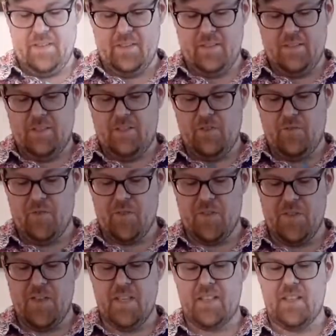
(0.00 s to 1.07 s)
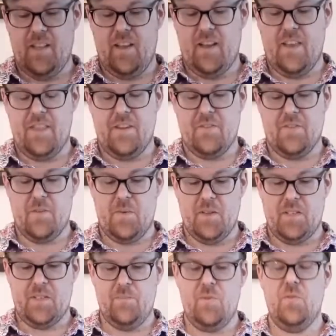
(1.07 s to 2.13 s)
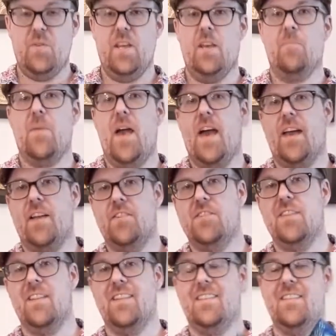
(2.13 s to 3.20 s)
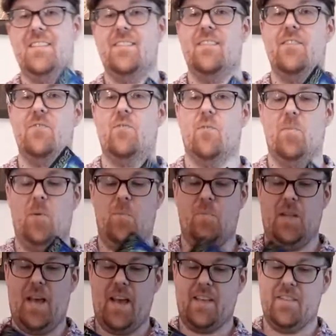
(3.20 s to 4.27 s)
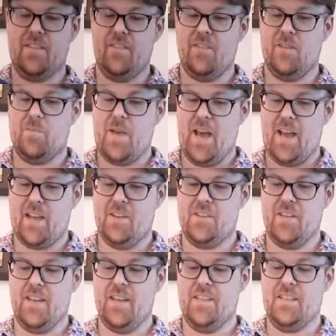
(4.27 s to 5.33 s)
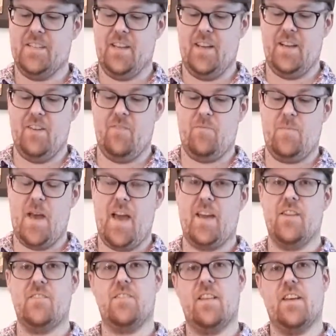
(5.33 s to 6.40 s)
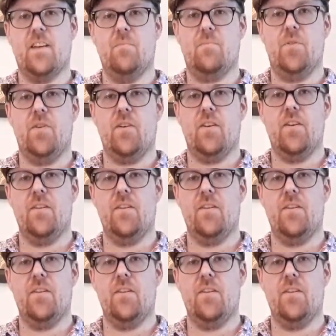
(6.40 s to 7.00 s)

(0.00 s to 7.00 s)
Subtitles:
So for this line, they're doing some unique packaging. This isn't the normal Black Series packaging. It's kind of packaged like a book.